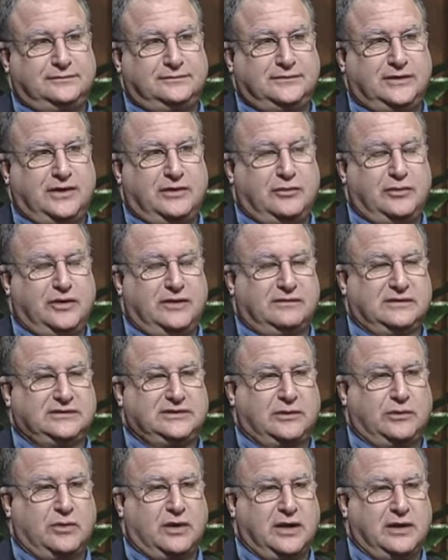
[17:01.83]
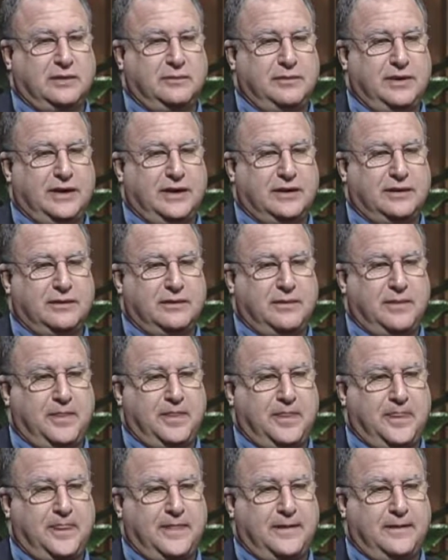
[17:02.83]
The three of us are walking back.
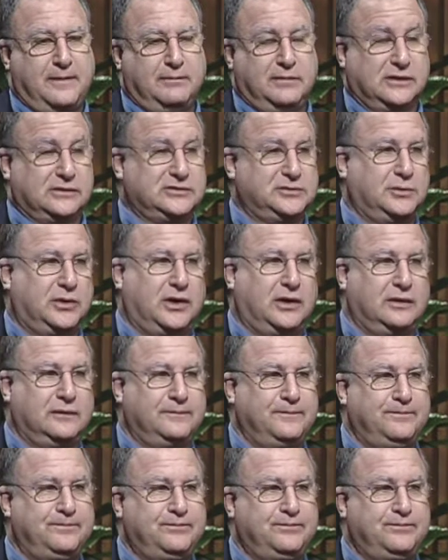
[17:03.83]
Bill Small.